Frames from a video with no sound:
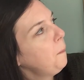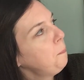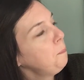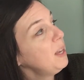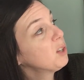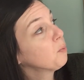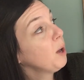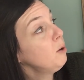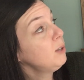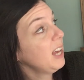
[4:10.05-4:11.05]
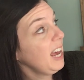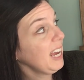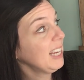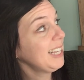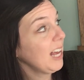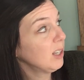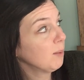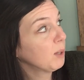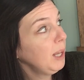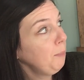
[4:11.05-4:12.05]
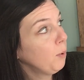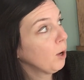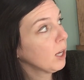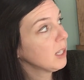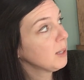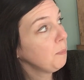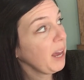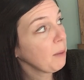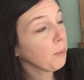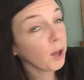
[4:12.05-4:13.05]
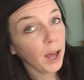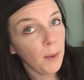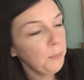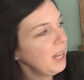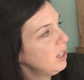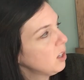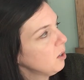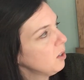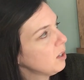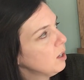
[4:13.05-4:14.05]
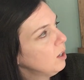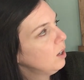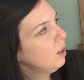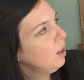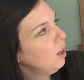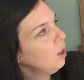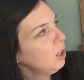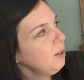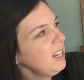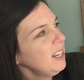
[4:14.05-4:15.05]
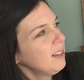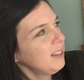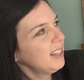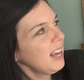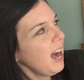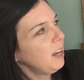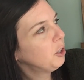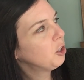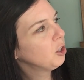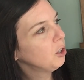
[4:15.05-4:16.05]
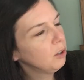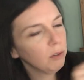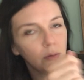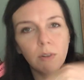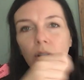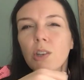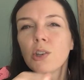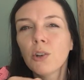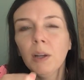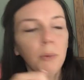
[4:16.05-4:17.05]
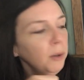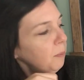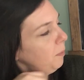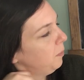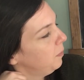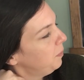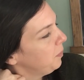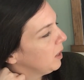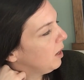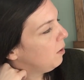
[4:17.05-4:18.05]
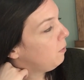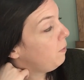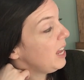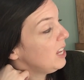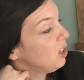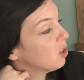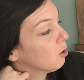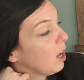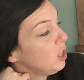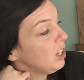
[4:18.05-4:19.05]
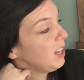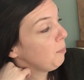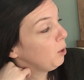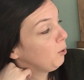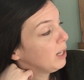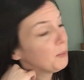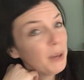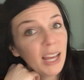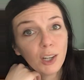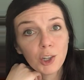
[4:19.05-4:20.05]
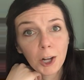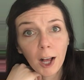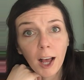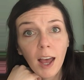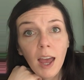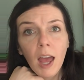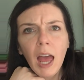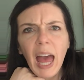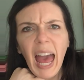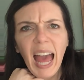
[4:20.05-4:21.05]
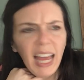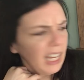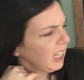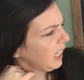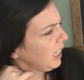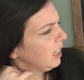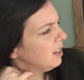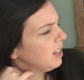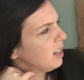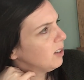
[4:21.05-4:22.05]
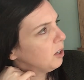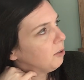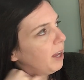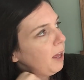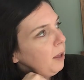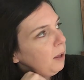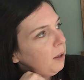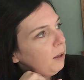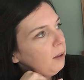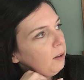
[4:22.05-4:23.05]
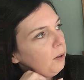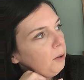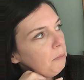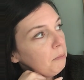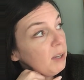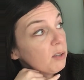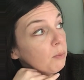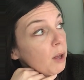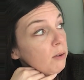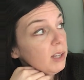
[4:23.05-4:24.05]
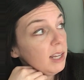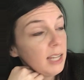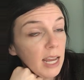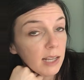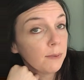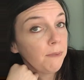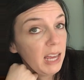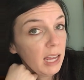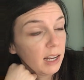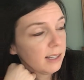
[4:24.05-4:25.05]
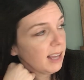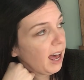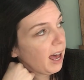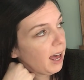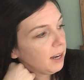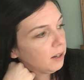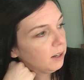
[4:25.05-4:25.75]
Miss Rosa hands out some clipboards, paper, and pencils. Luna does a sketch. Scribble. Finn scrunches up Luna's picture. Hey, says Luna. Miss Rosa takes Finn aside.